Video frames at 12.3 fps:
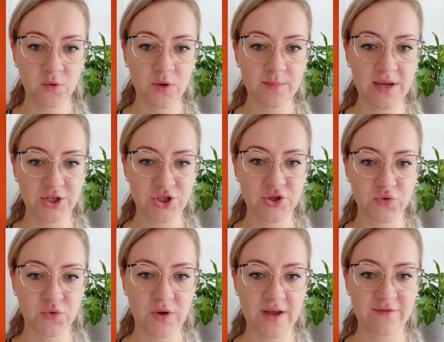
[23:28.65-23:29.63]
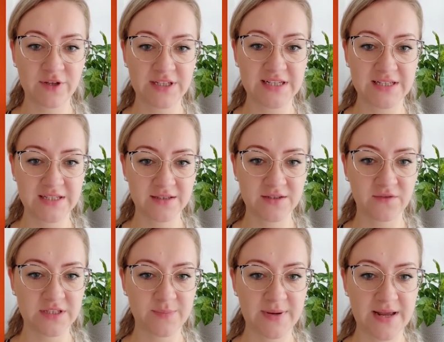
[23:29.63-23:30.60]
We made sure every detail
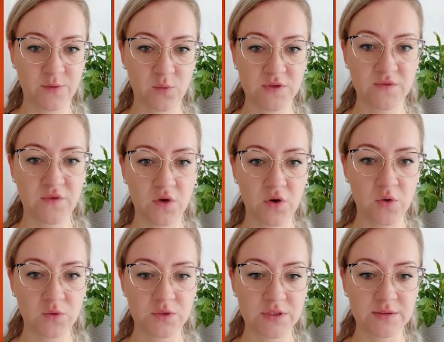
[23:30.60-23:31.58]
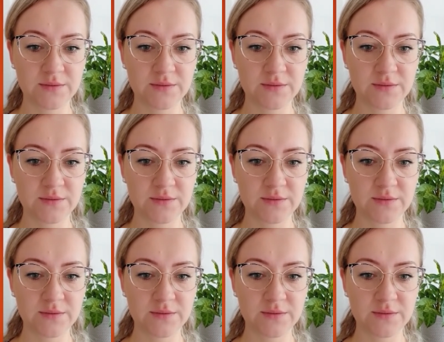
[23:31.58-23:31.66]
of his plan was followed.